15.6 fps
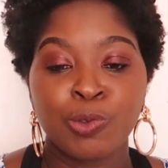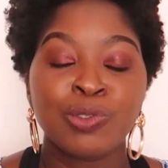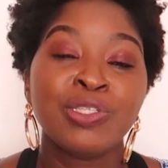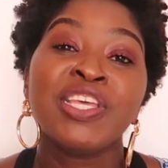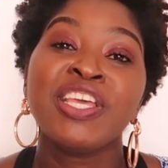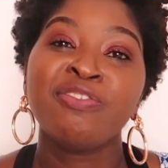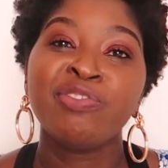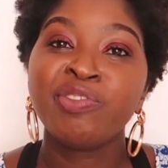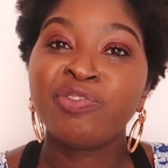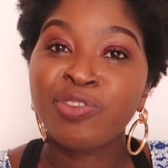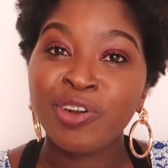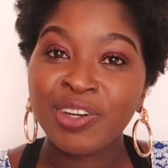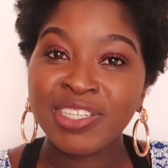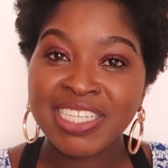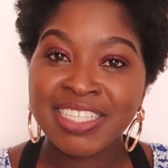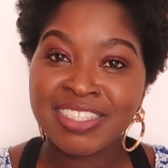So if you've
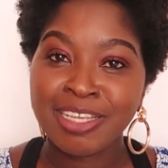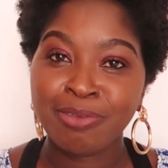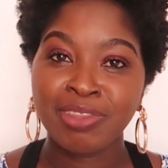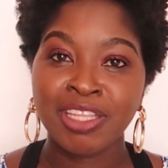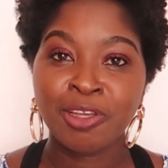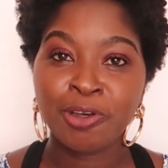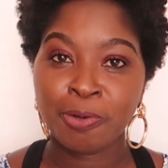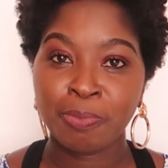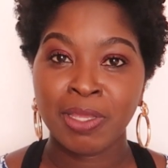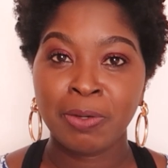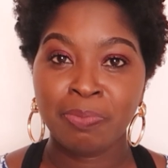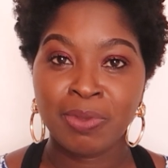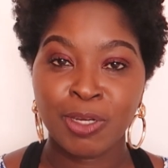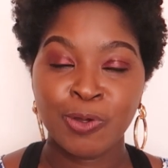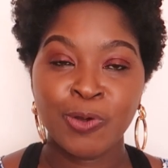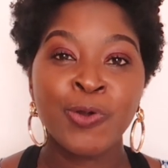forgotten something, comment
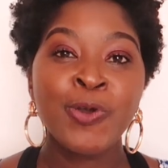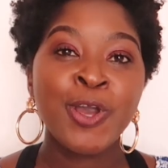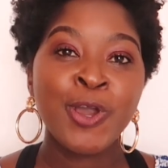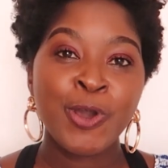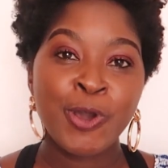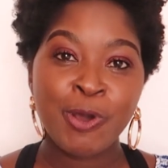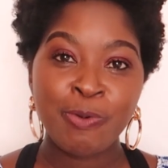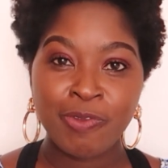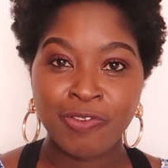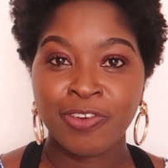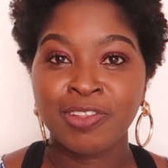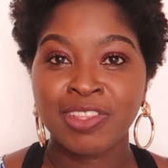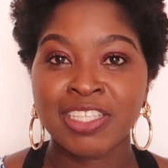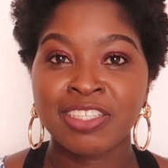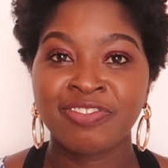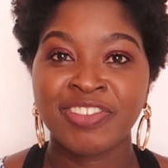below. Hope you
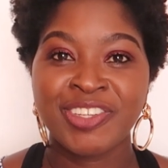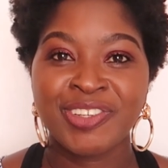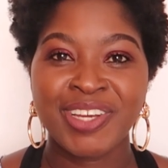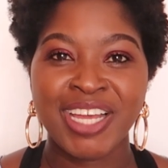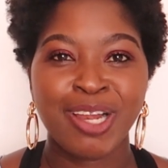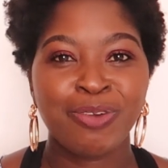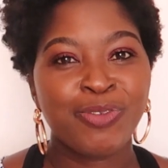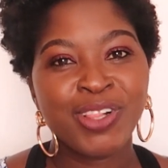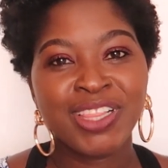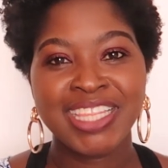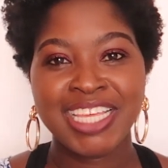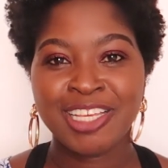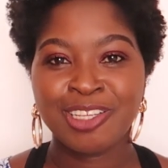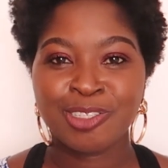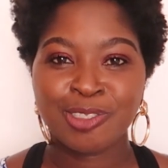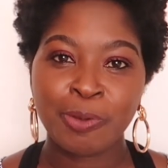found this video helpful.
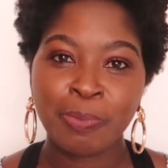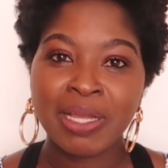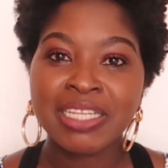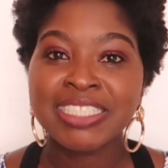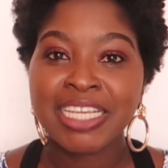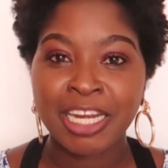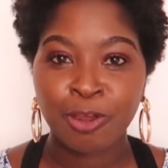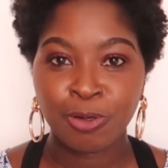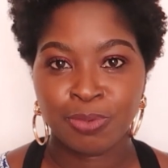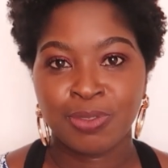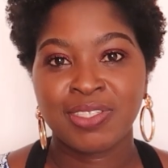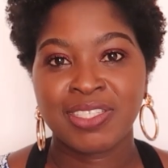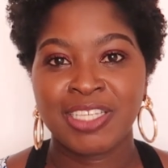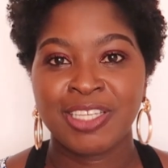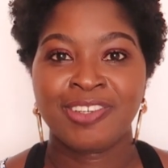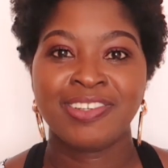Thank you so much, and I hope to
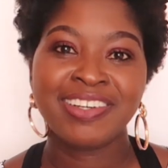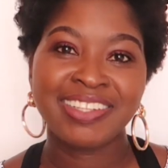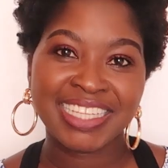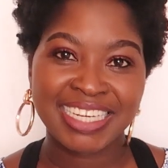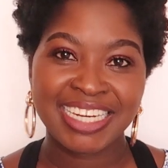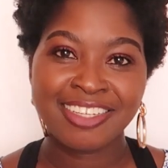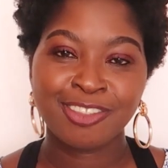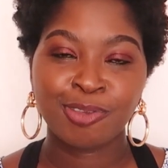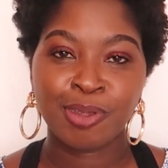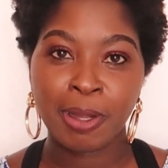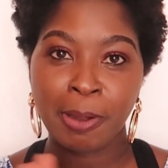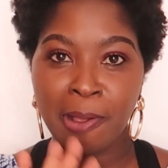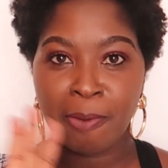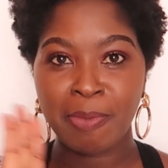see you on the next one.